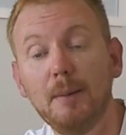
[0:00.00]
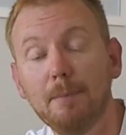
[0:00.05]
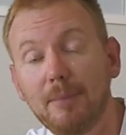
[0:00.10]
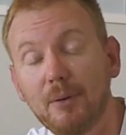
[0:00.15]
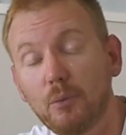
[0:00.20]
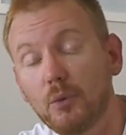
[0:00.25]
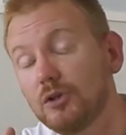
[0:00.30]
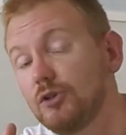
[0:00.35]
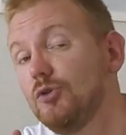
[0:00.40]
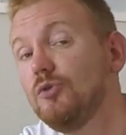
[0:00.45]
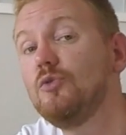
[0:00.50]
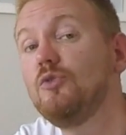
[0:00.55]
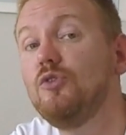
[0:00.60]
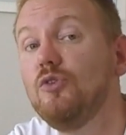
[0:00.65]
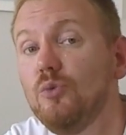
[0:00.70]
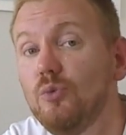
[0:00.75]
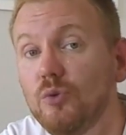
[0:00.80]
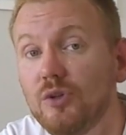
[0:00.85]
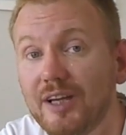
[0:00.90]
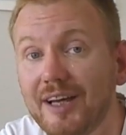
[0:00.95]
But what you
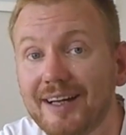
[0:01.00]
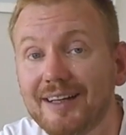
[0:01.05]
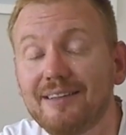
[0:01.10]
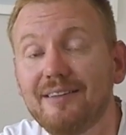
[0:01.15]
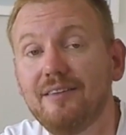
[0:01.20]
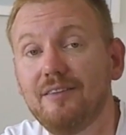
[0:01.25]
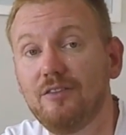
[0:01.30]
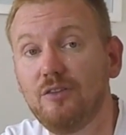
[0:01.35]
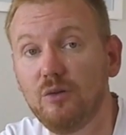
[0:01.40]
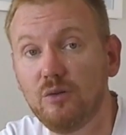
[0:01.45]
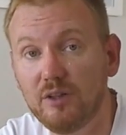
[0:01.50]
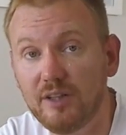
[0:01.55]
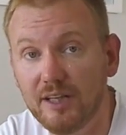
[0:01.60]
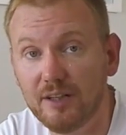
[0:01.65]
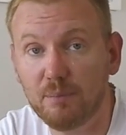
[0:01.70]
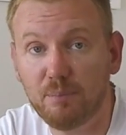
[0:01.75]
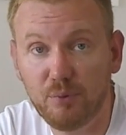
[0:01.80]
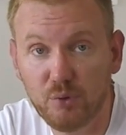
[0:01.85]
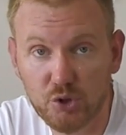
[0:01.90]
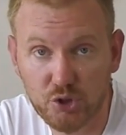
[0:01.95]
do get is you'll
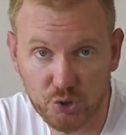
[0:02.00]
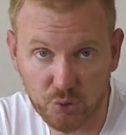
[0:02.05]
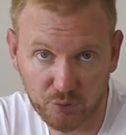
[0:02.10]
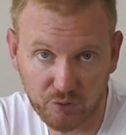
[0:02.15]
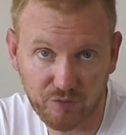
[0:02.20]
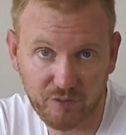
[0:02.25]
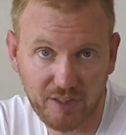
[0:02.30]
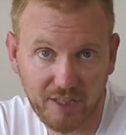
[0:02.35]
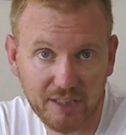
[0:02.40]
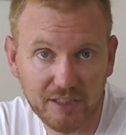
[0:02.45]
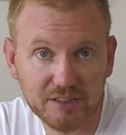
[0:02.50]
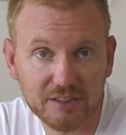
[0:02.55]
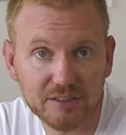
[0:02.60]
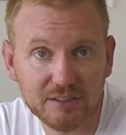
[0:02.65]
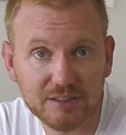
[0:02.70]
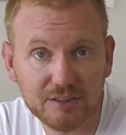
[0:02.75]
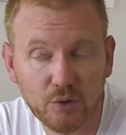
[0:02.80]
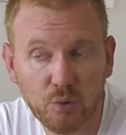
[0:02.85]
get push notifications.